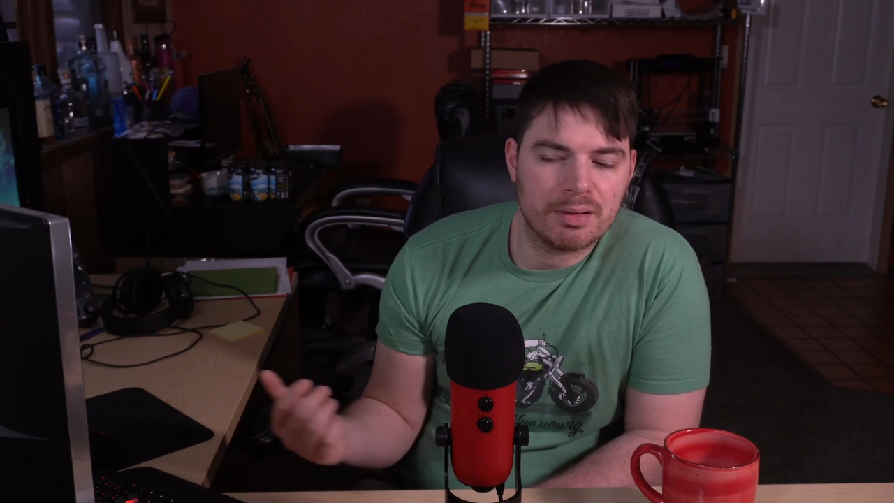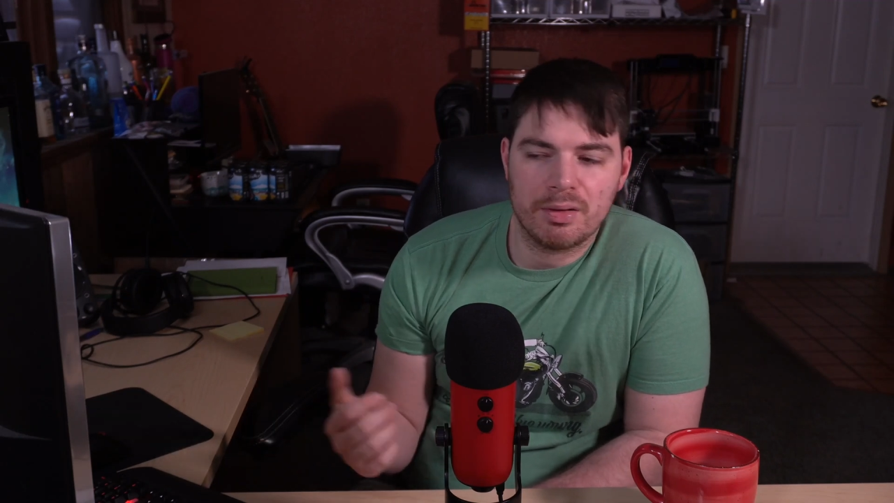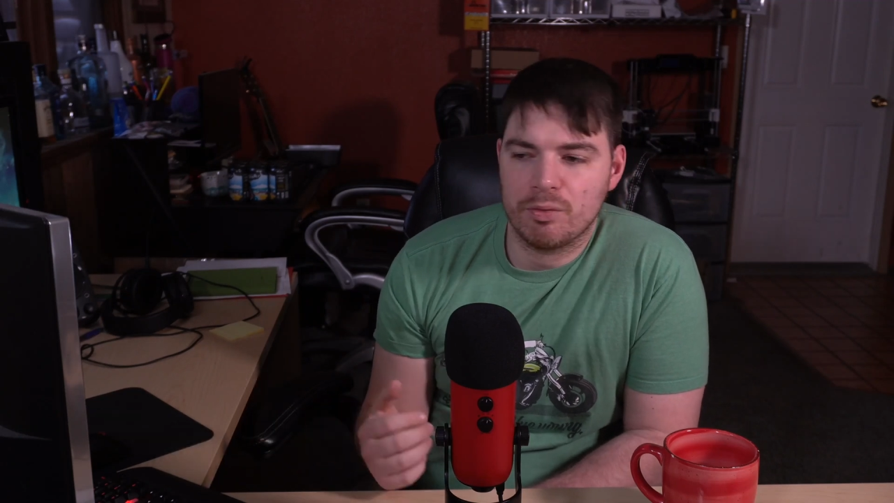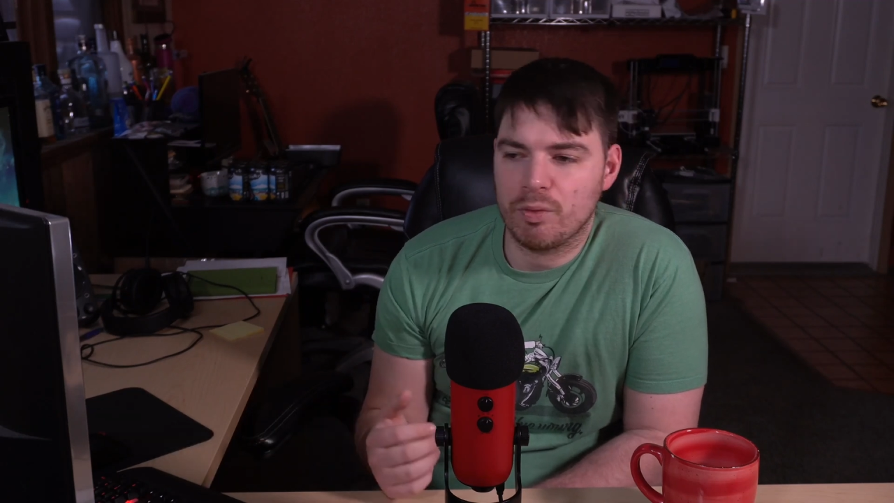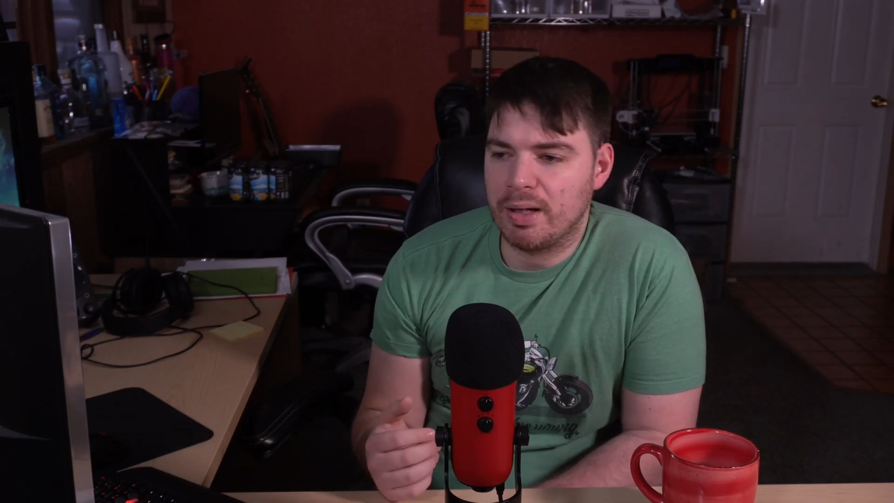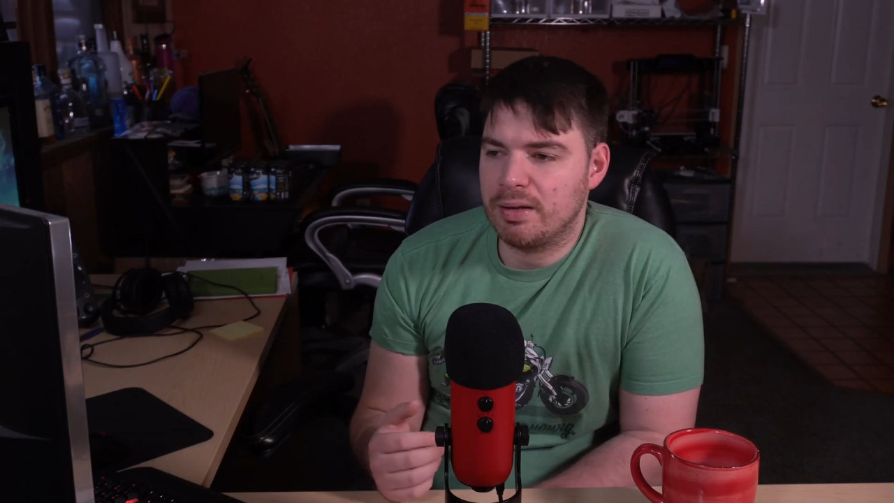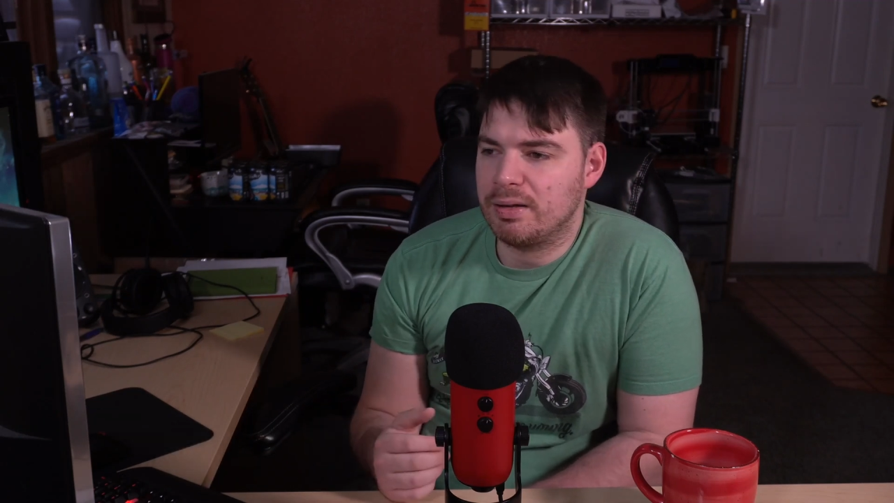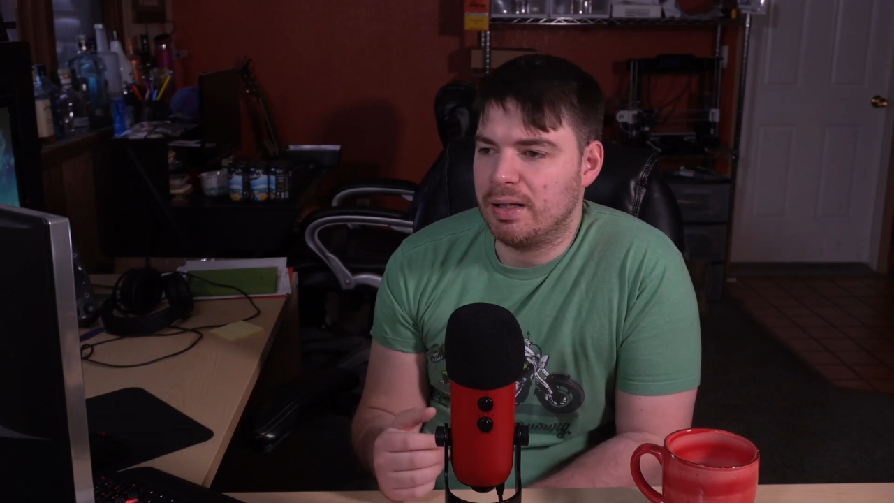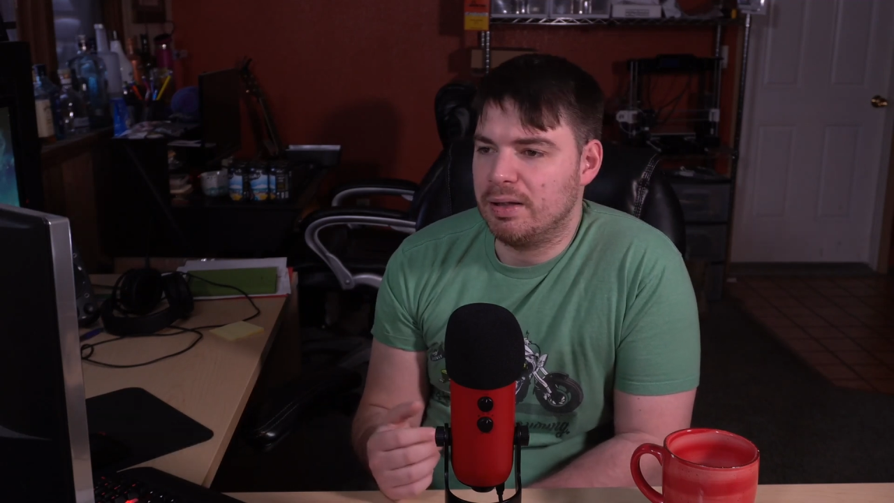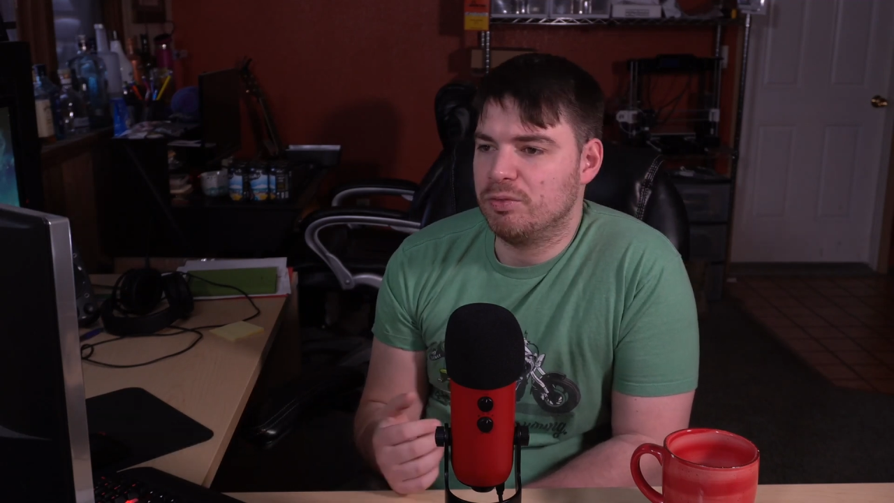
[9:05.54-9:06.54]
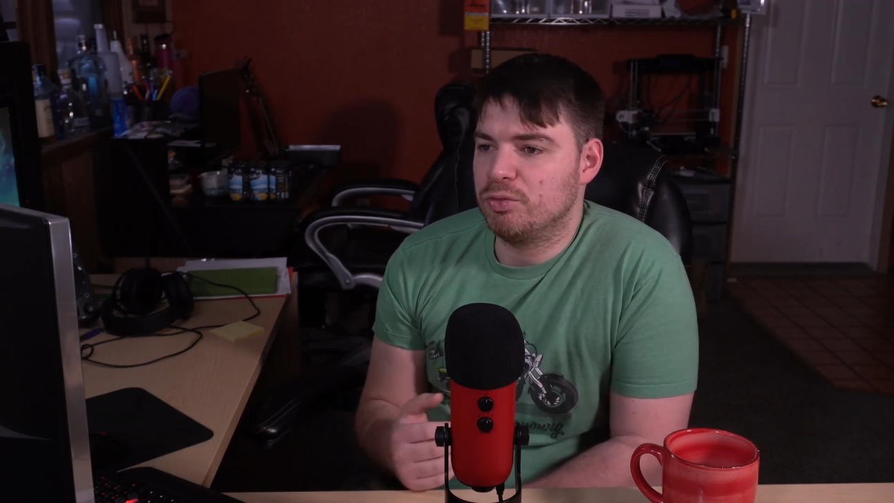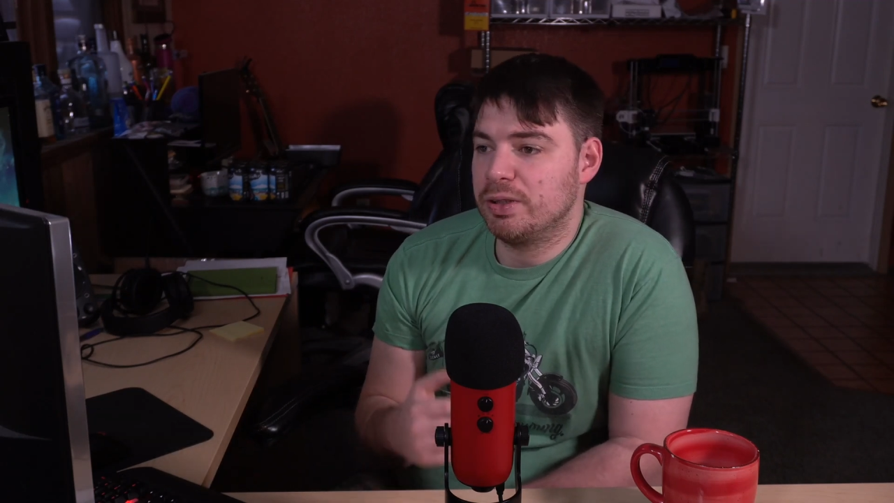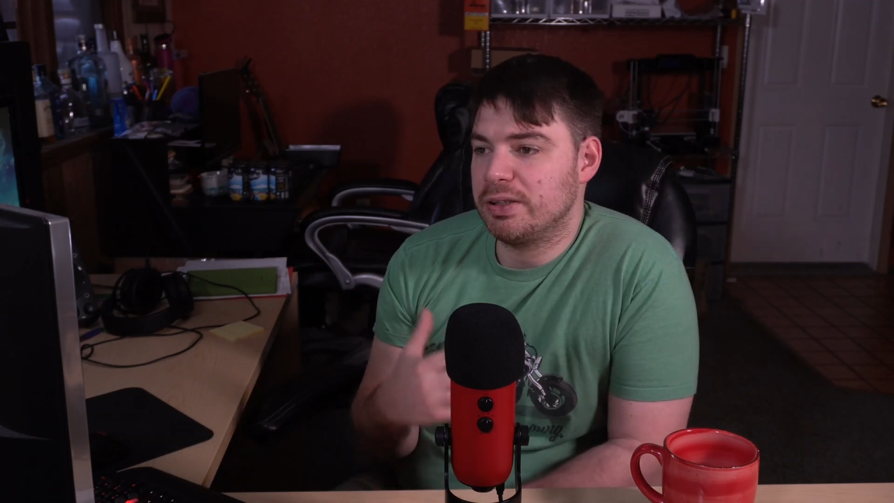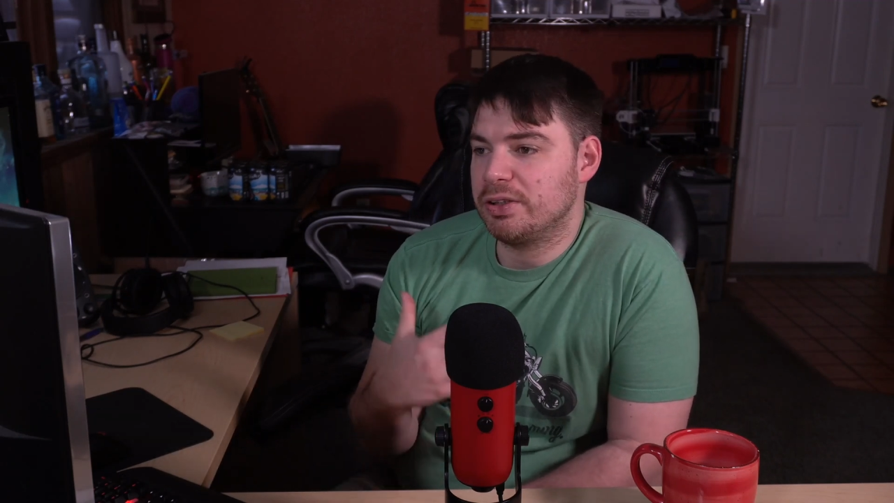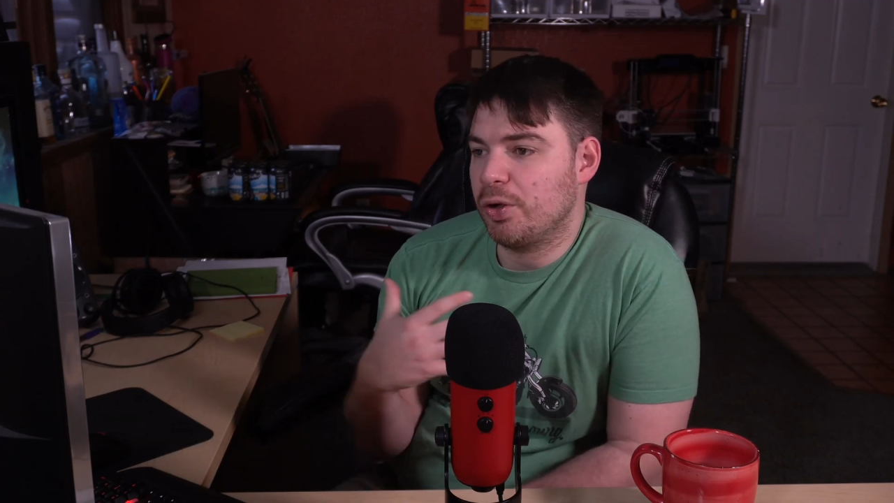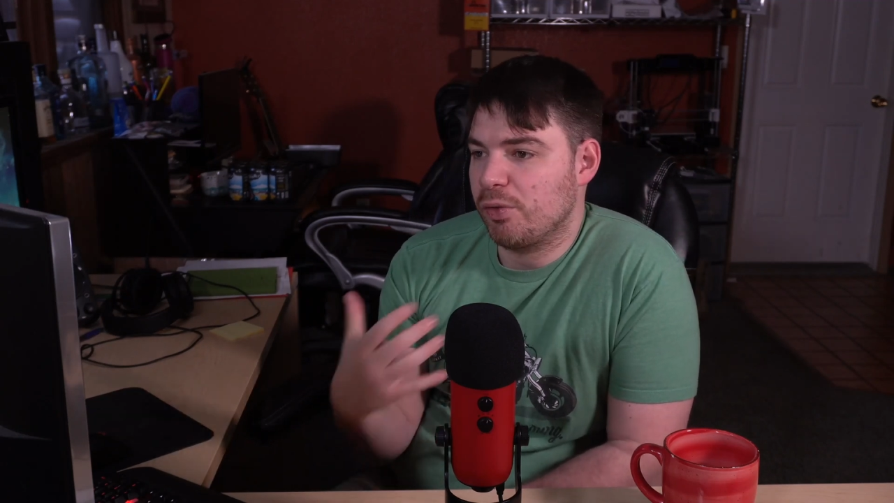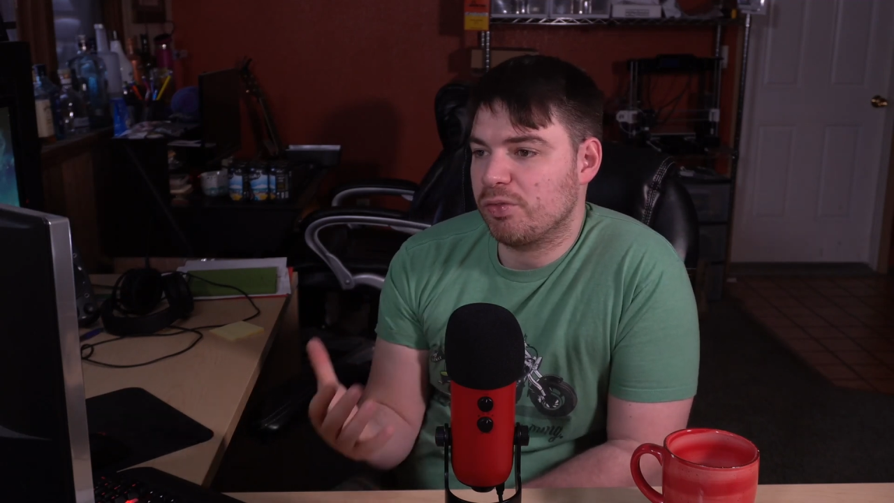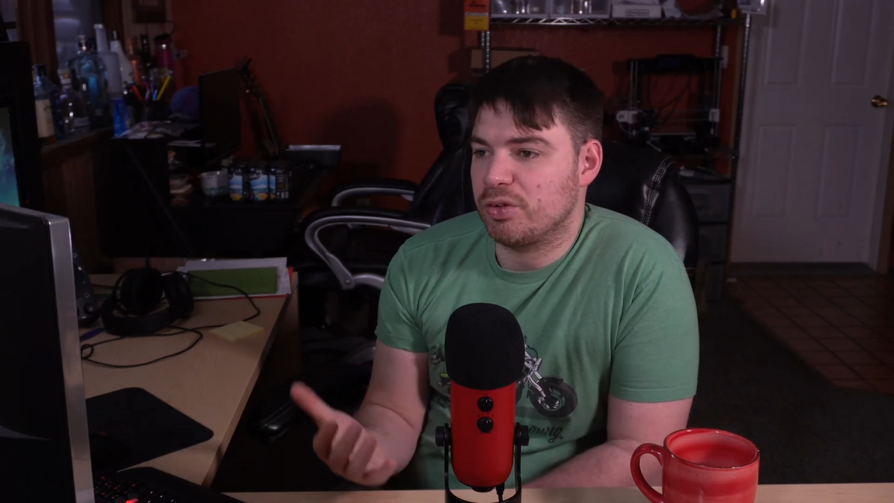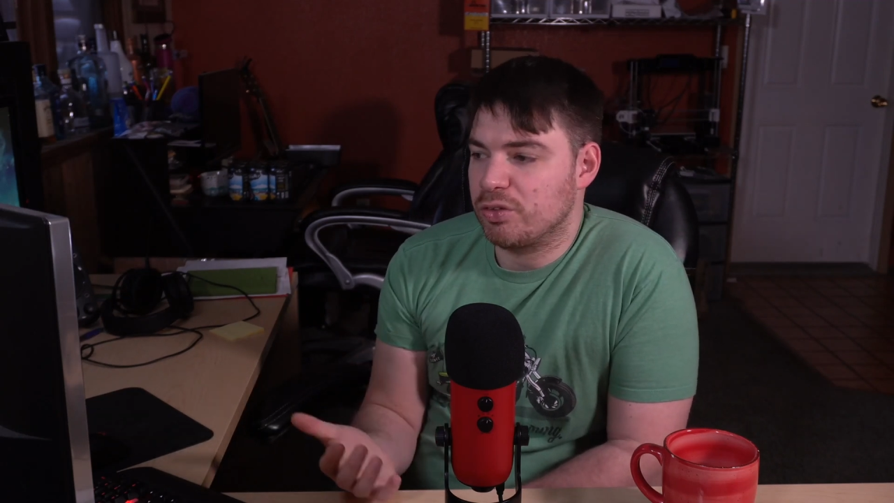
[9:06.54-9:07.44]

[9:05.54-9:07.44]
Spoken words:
right? And really you're going for the